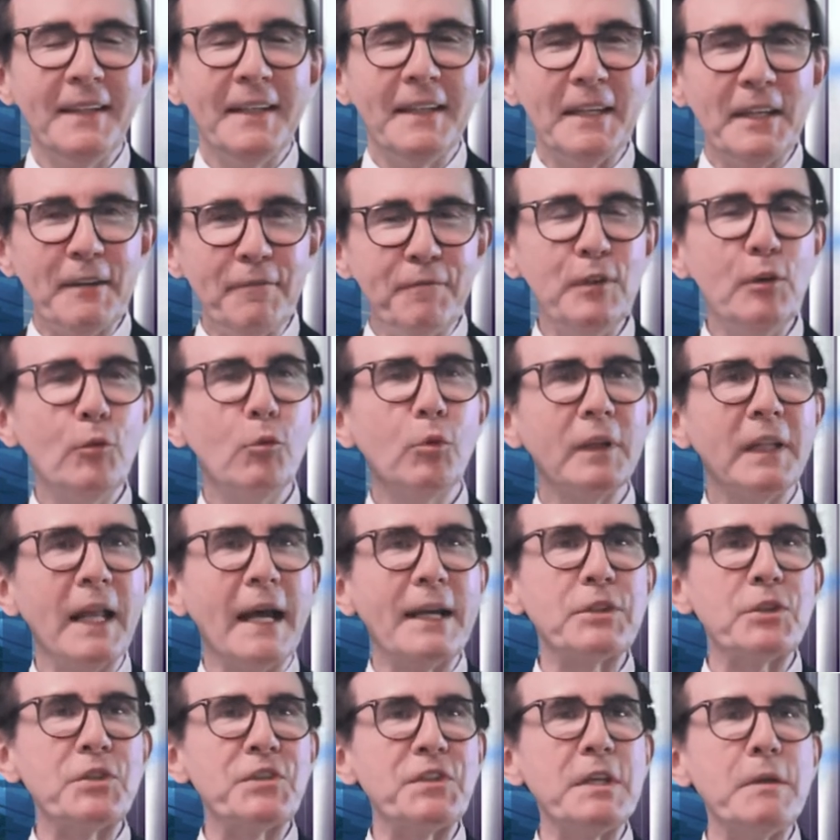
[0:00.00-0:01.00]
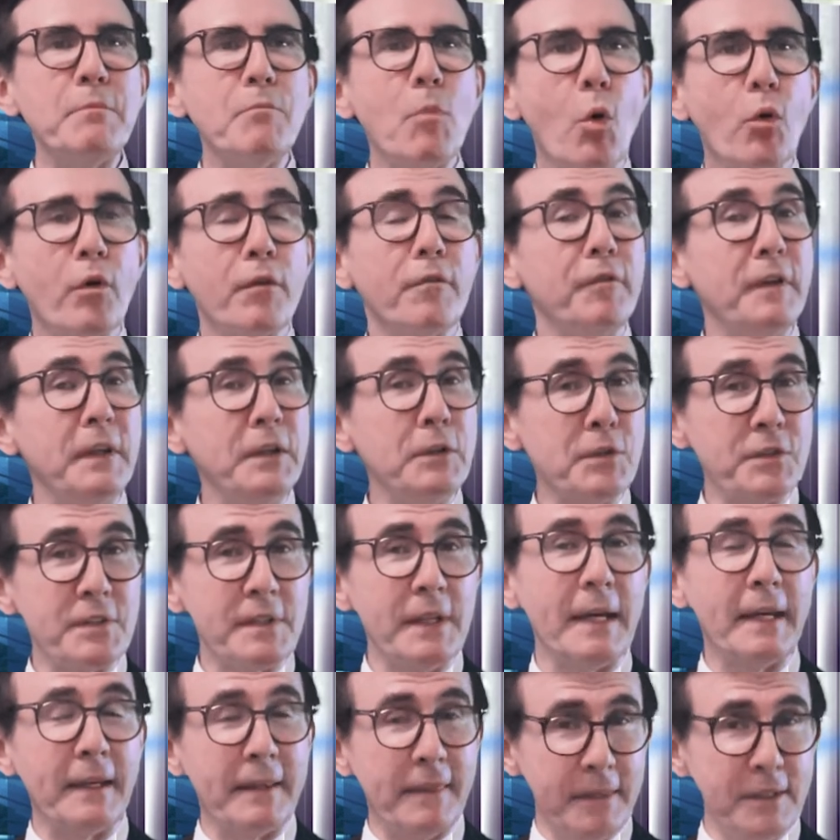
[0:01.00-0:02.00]
If you would like to see more videos
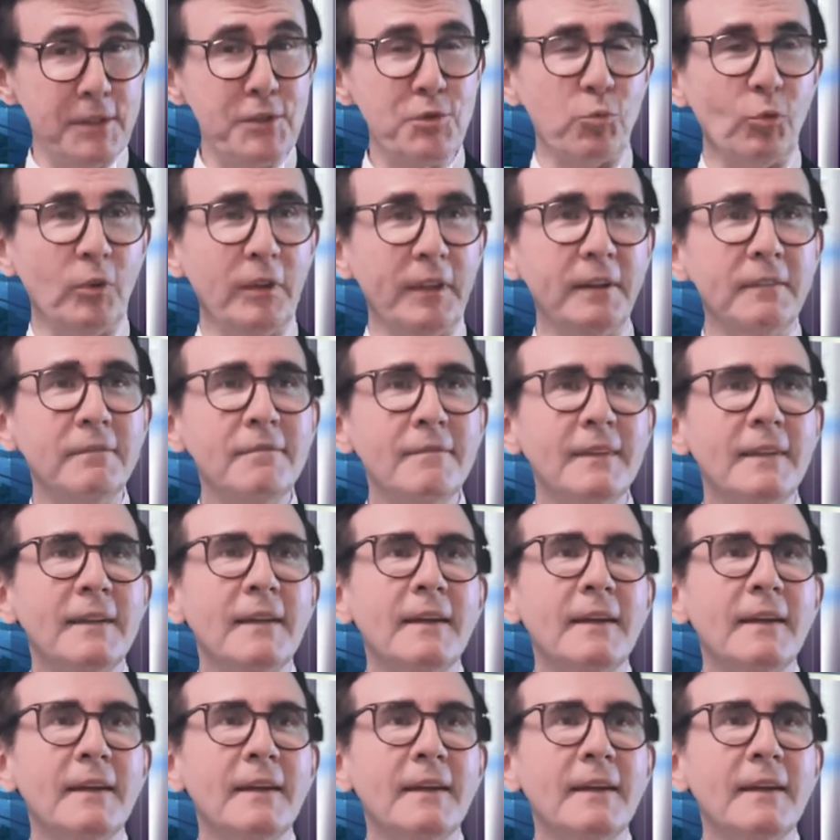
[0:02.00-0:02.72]
like this one,